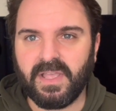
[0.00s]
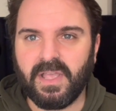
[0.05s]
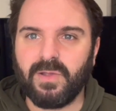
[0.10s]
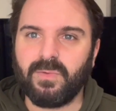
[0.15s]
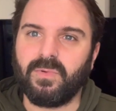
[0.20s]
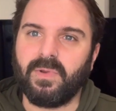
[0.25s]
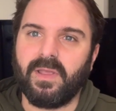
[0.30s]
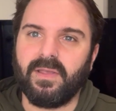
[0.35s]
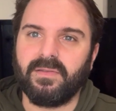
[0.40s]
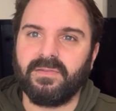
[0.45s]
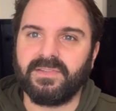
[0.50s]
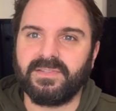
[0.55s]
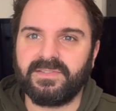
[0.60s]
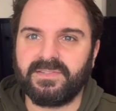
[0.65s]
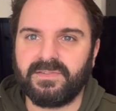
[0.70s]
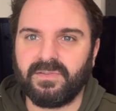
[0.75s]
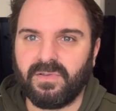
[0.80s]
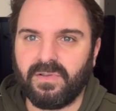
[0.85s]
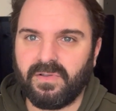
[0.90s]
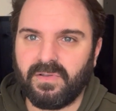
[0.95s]

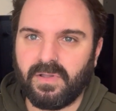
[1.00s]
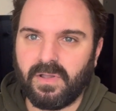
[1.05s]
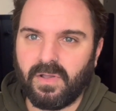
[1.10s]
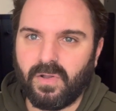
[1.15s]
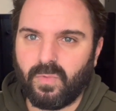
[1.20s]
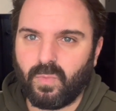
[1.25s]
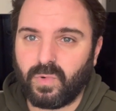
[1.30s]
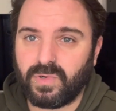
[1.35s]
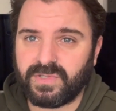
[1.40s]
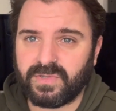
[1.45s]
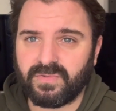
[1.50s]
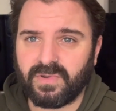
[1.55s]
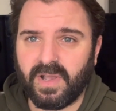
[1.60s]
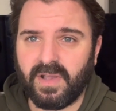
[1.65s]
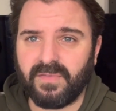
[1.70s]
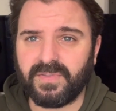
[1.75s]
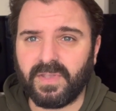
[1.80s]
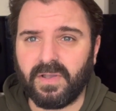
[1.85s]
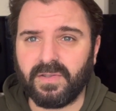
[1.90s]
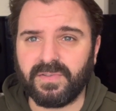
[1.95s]
Whereas
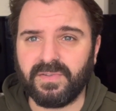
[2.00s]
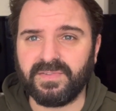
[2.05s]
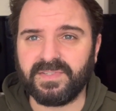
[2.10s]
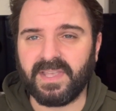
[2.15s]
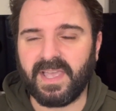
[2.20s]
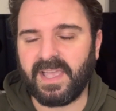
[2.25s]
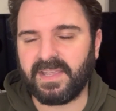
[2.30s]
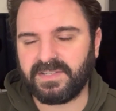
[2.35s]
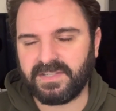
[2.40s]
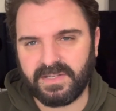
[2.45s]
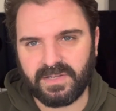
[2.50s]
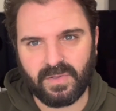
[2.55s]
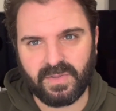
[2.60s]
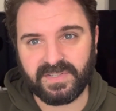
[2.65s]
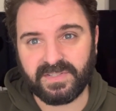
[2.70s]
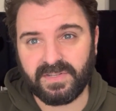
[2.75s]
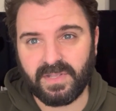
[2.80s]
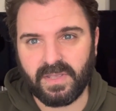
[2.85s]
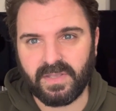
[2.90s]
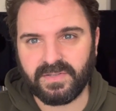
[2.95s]
Wollstonecraft argues that actually no, it's
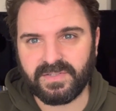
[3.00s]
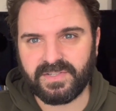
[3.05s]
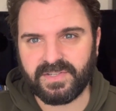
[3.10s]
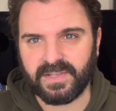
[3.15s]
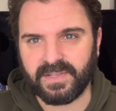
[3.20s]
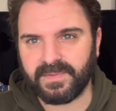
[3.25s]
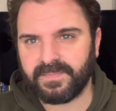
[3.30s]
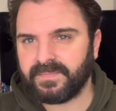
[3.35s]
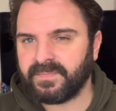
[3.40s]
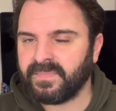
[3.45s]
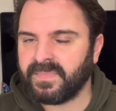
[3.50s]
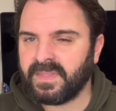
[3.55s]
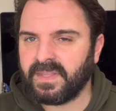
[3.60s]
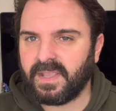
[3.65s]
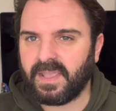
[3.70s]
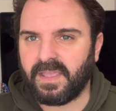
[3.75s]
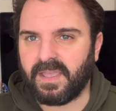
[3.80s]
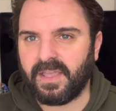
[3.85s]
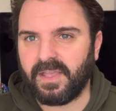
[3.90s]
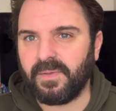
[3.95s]
nurture.
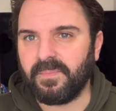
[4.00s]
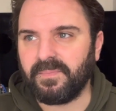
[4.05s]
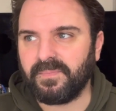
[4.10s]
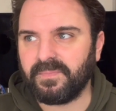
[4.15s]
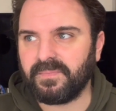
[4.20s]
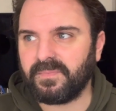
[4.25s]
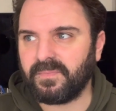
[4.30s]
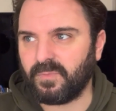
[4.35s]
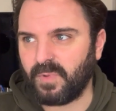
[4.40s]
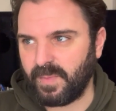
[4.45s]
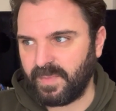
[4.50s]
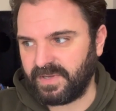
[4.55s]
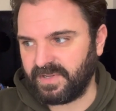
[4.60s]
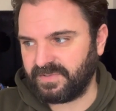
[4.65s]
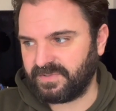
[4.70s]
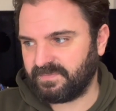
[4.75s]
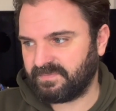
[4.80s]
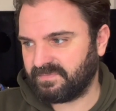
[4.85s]
Women are